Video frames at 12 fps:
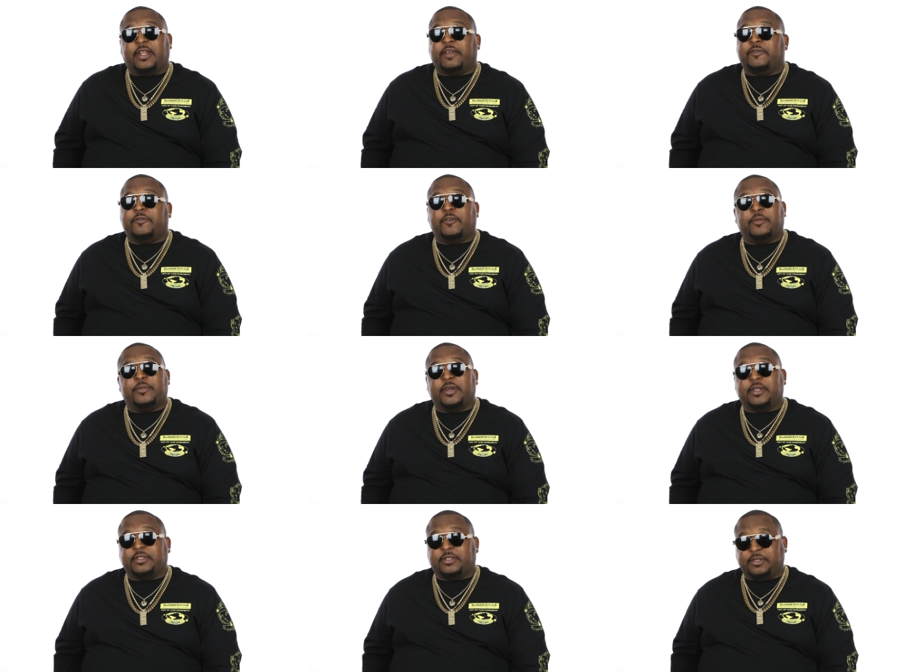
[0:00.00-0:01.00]
in like four
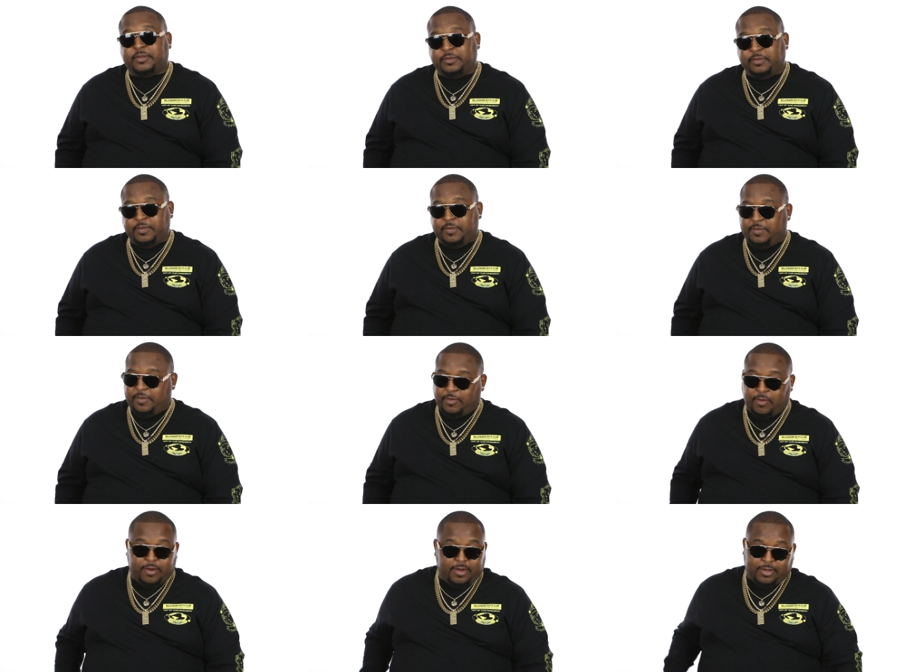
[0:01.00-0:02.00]
months. I
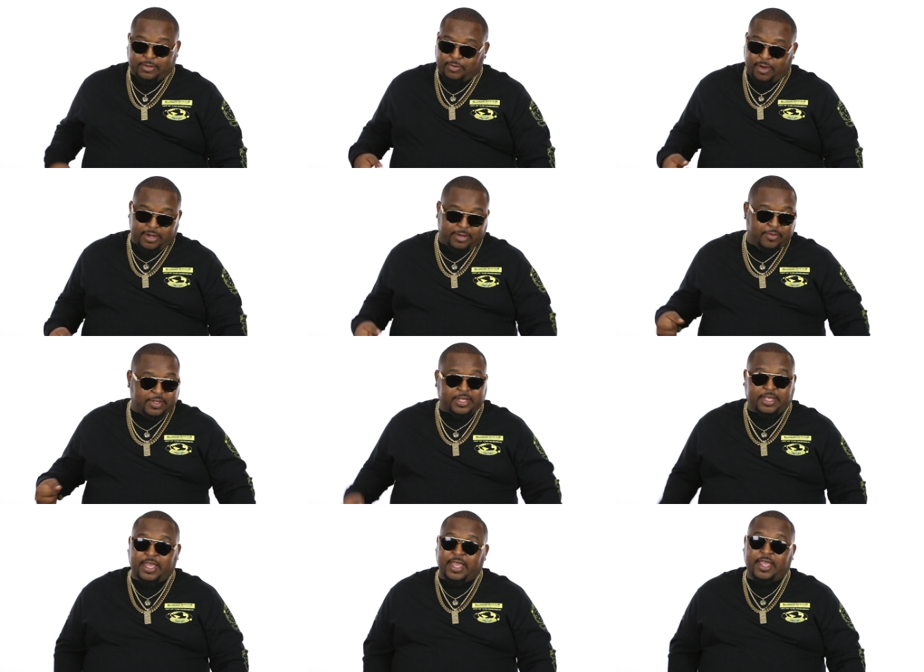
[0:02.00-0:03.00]
was walking with the
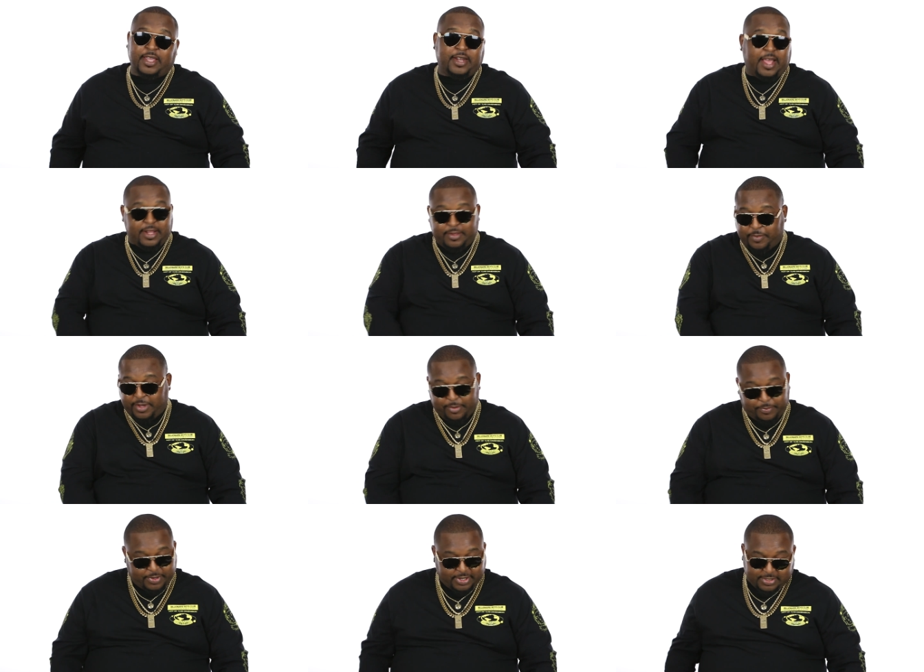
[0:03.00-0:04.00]
cane. I had the
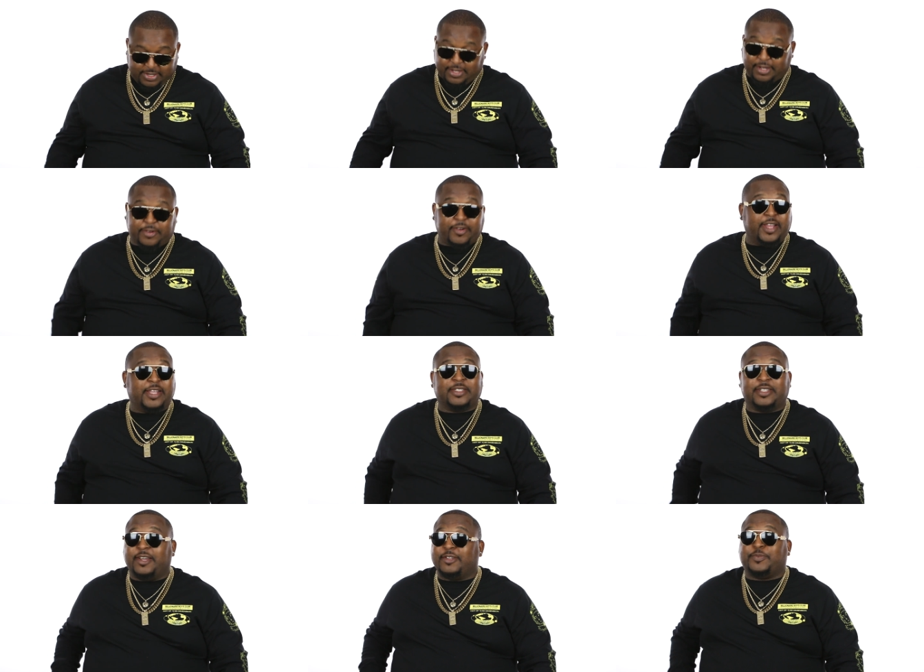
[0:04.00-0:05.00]
metal pins looking
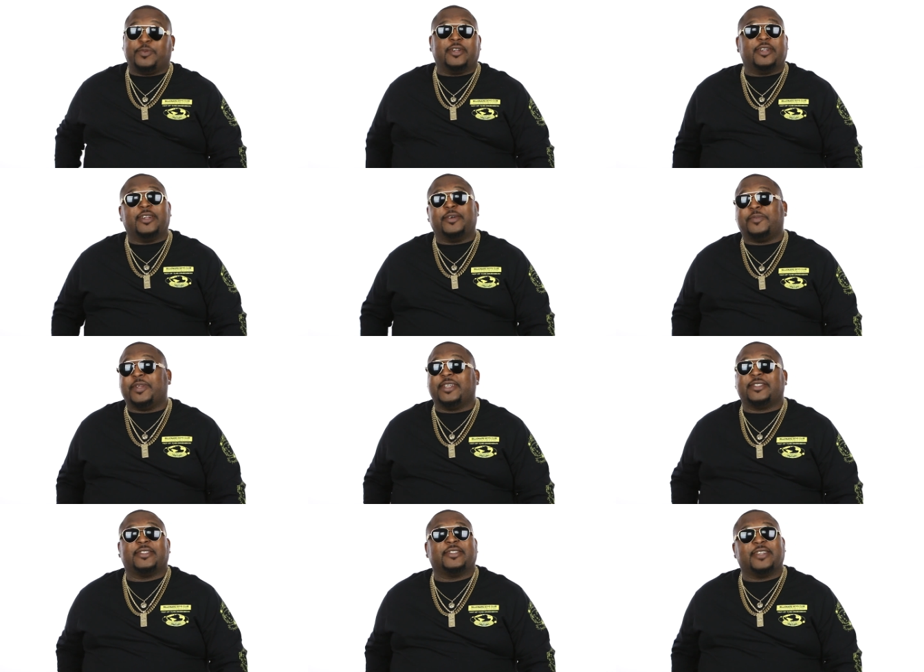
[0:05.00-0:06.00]
crazy. I was pulling up
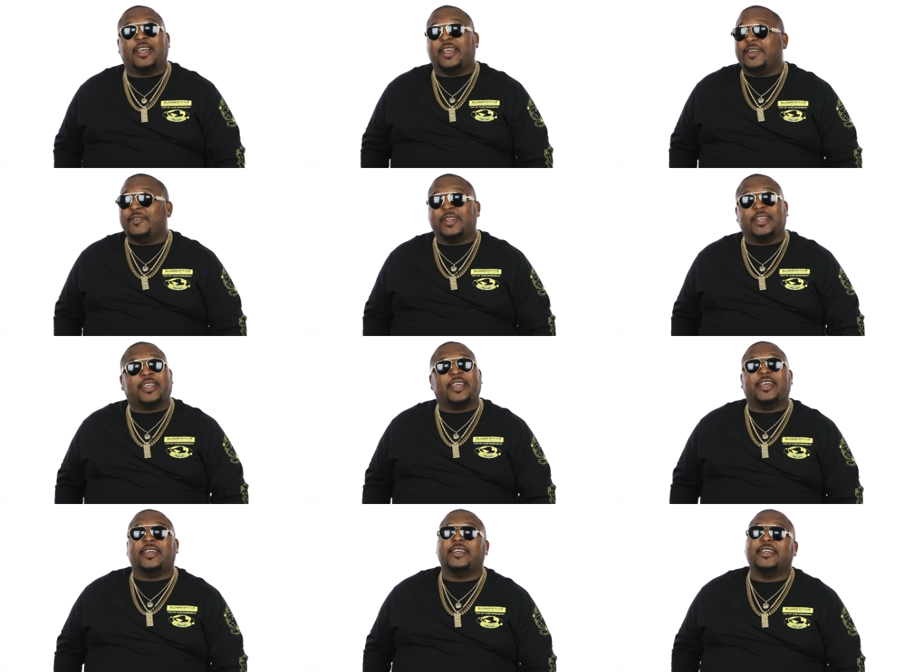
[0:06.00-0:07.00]
places. I didn't really
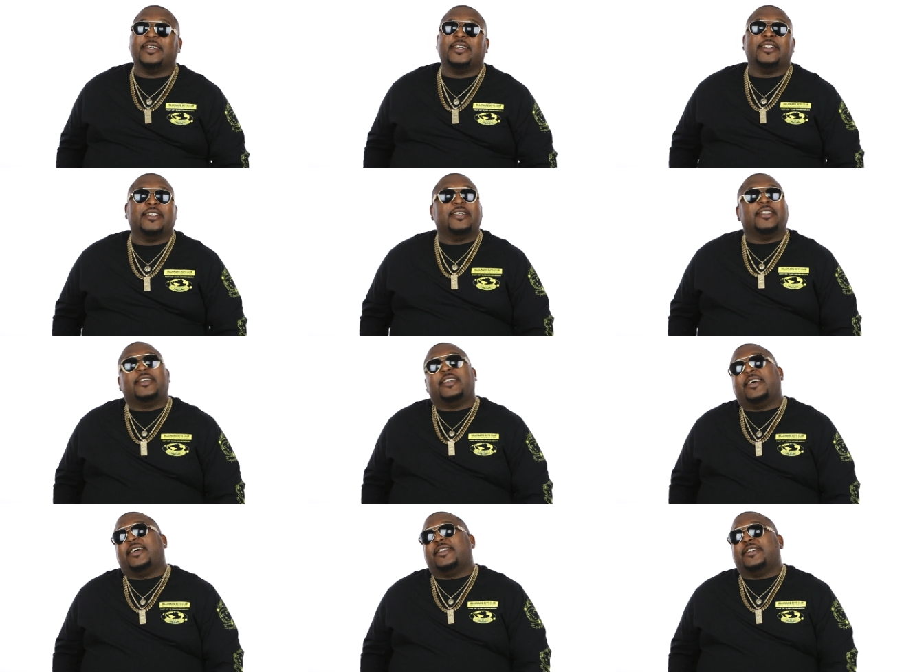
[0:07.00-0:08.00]
care.
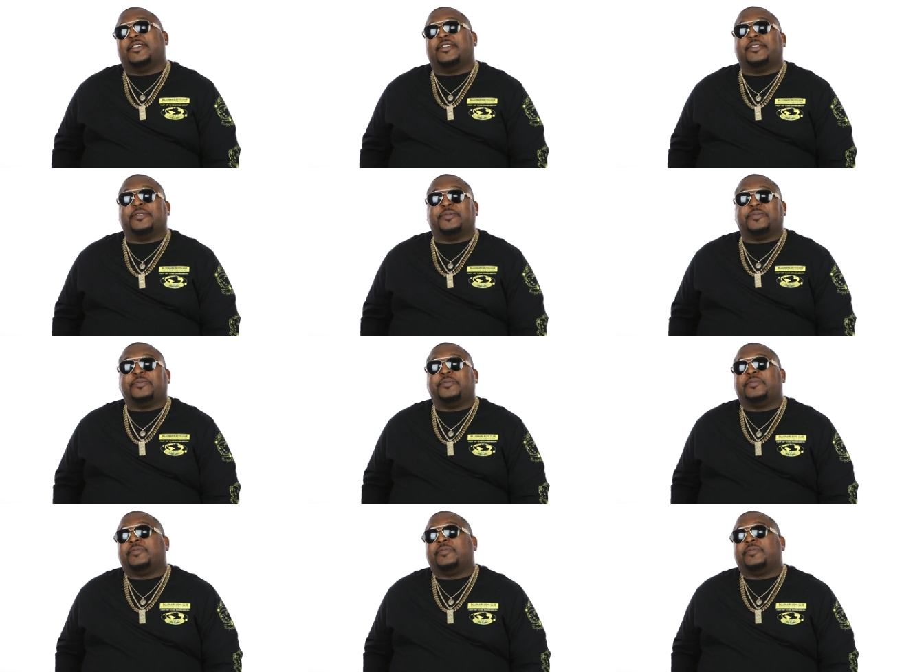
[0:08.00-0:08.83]
And um,